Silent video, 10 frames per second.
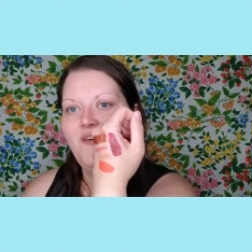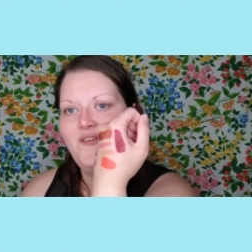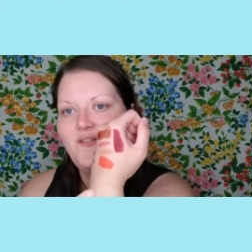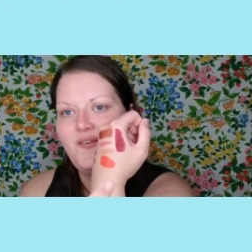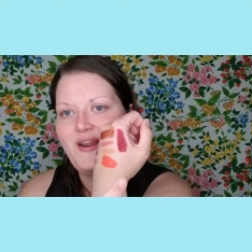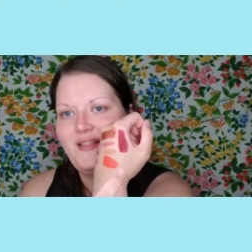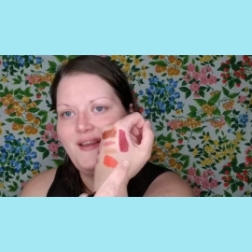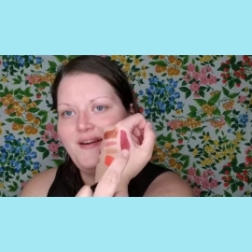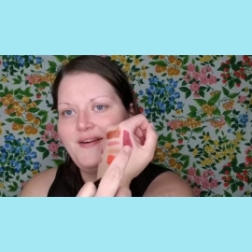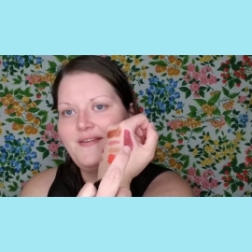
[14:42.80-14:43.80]
Right
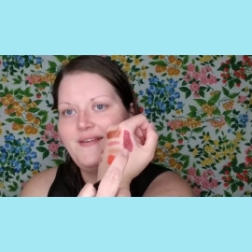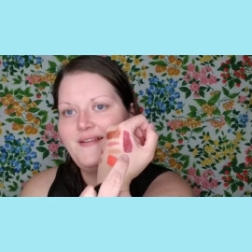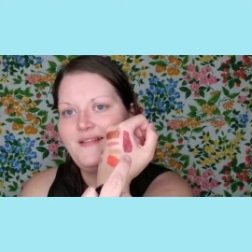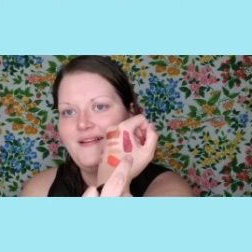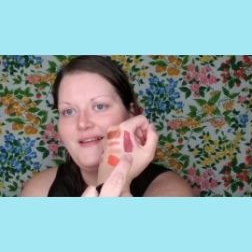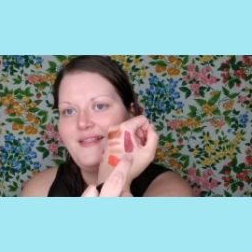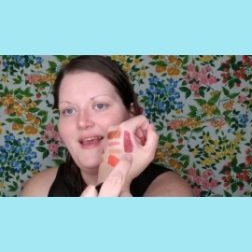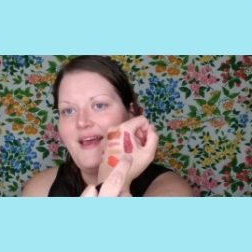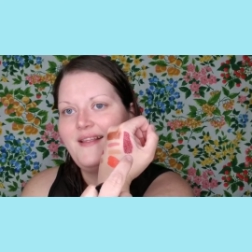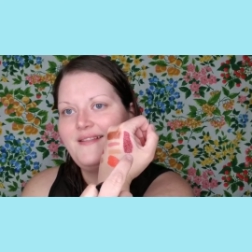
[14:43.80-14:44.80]
there. Look at
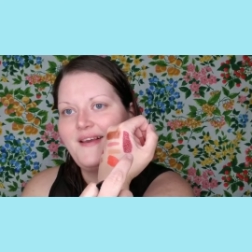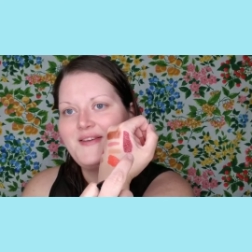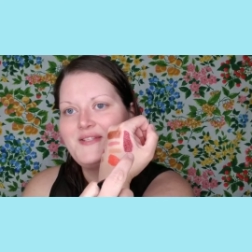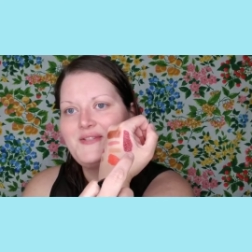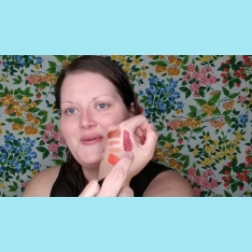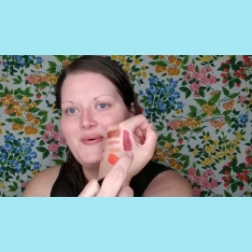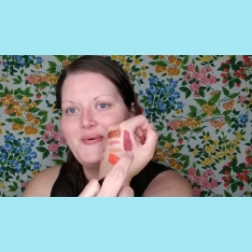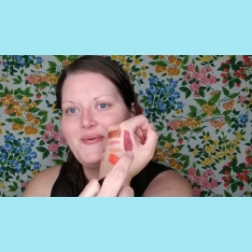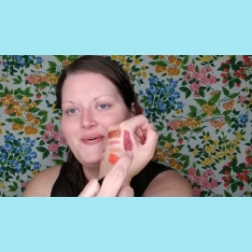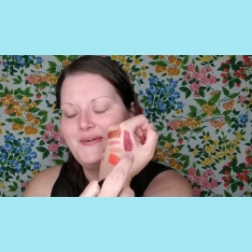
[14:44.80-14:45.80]
that. That is so
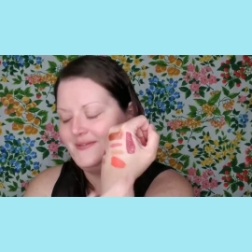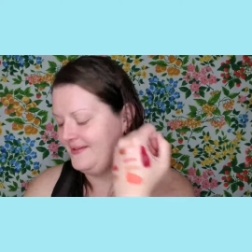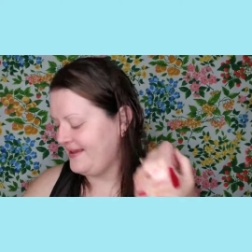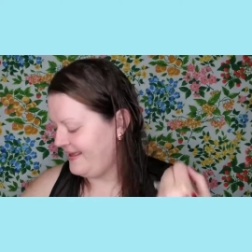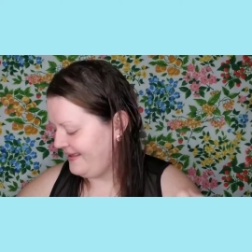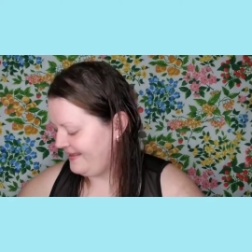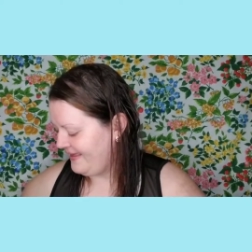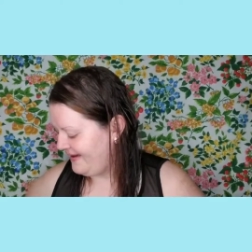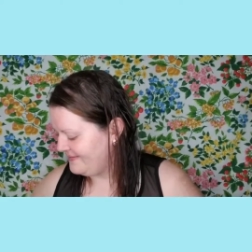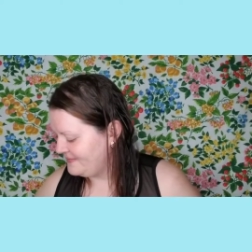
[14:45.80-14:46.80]
cool. I like
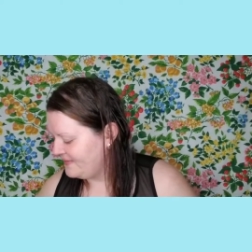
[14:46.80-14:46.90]
that.